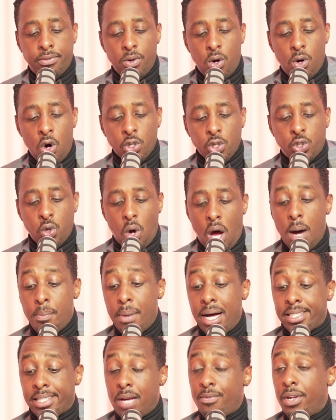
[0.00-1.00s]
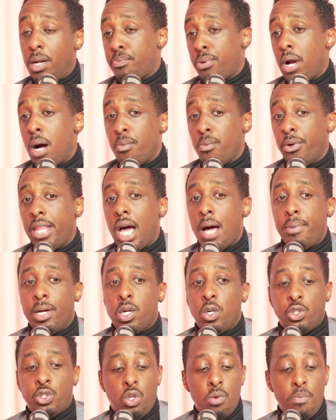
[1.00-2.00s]
also Hamas having a problem with that,
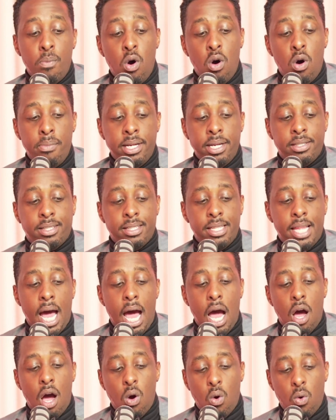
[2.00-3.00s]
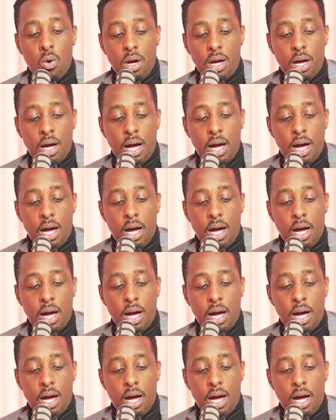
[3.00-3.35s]
because the moment now